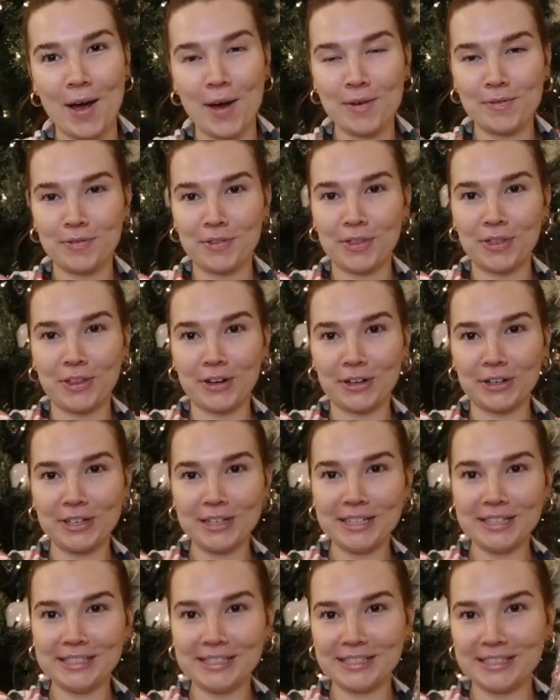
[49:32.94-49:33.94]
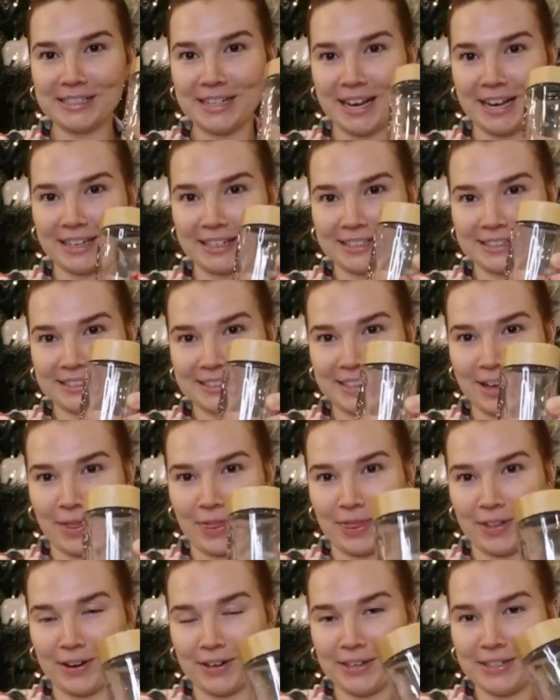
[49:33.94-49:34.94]
of
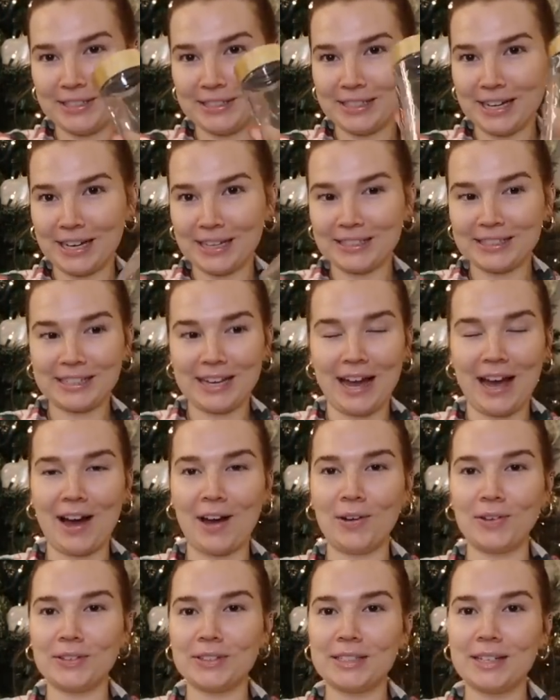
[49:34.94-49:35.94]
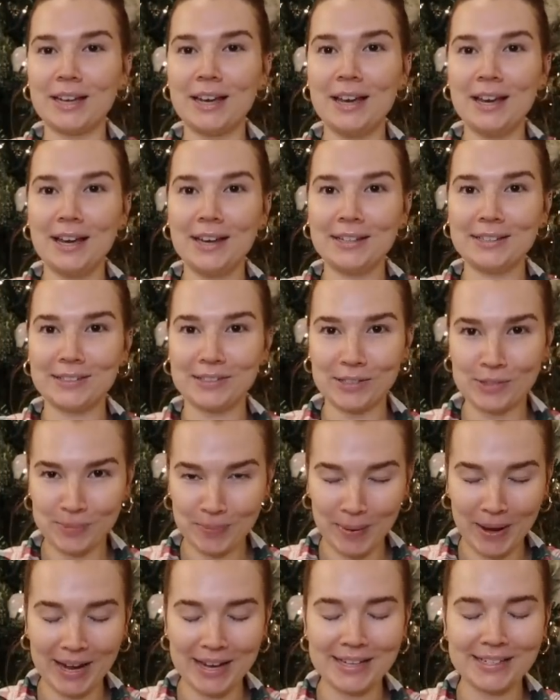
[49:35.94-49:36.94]
36 count
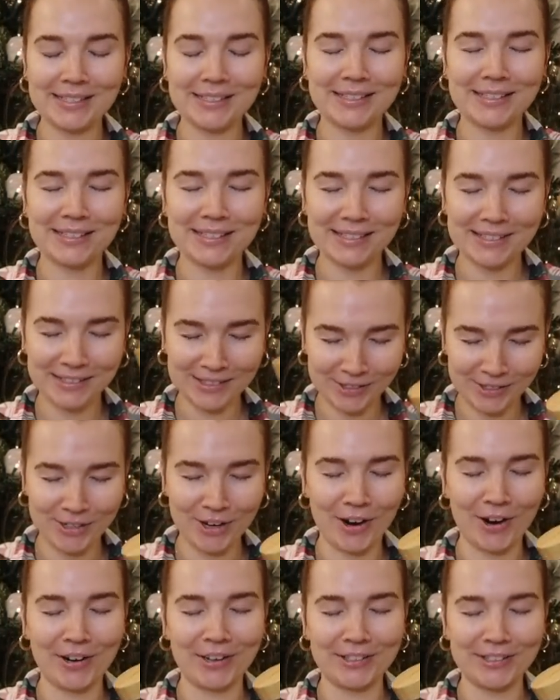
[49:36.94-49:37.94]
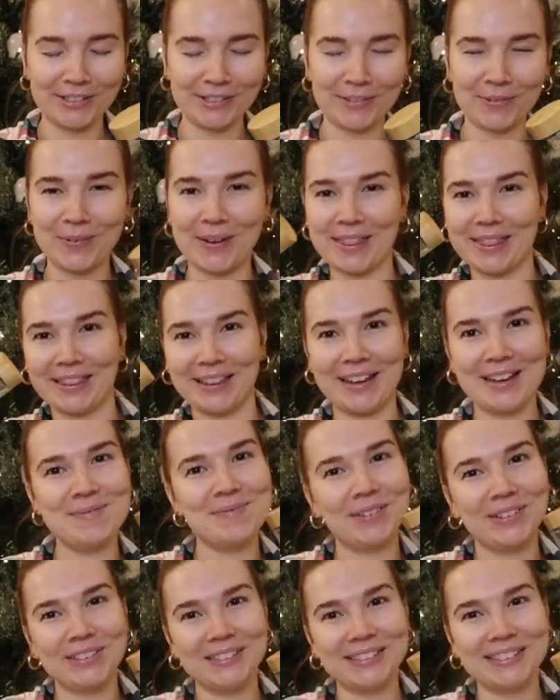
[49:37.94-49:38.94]
spice jars with
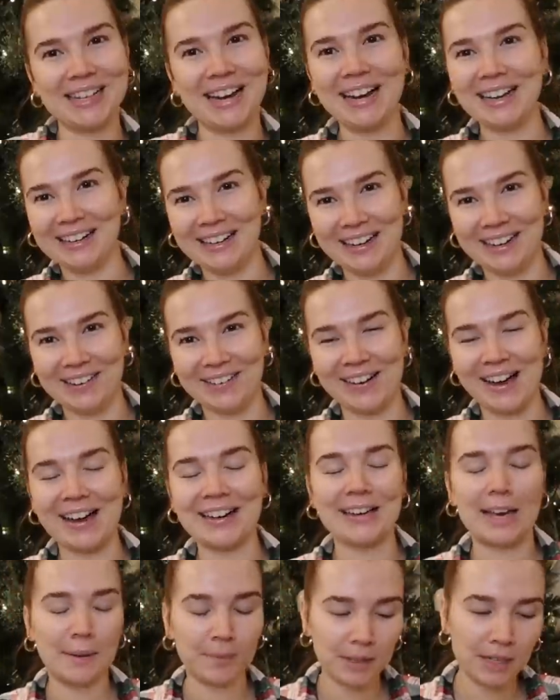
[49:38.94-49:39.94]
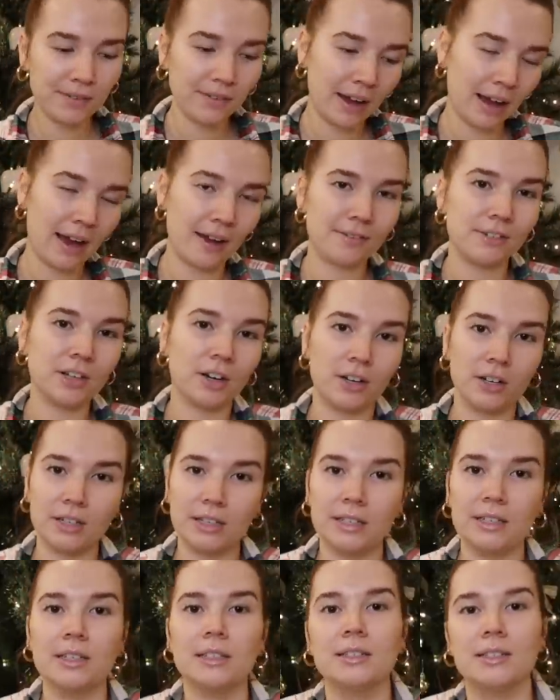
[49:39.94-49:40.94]
labels. I know, I can't believe I haven't
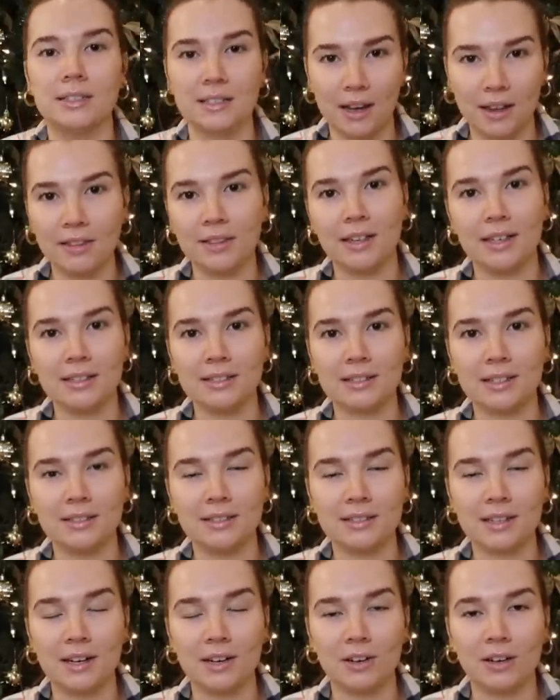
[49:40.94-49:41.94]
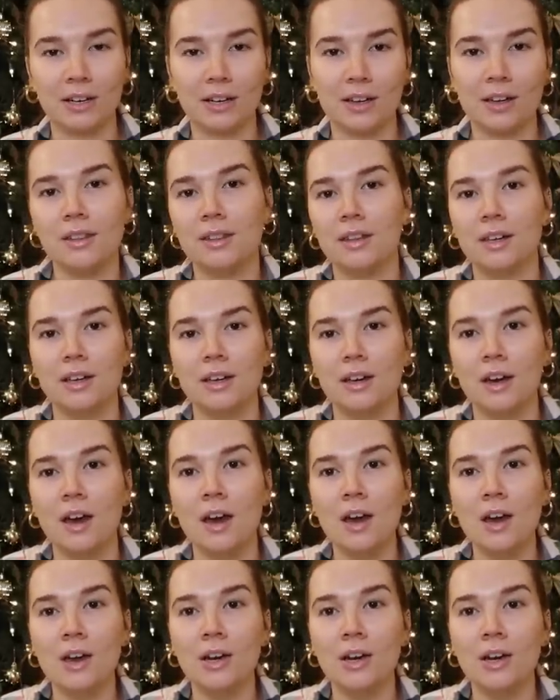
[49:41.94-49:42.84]
already done this, considering the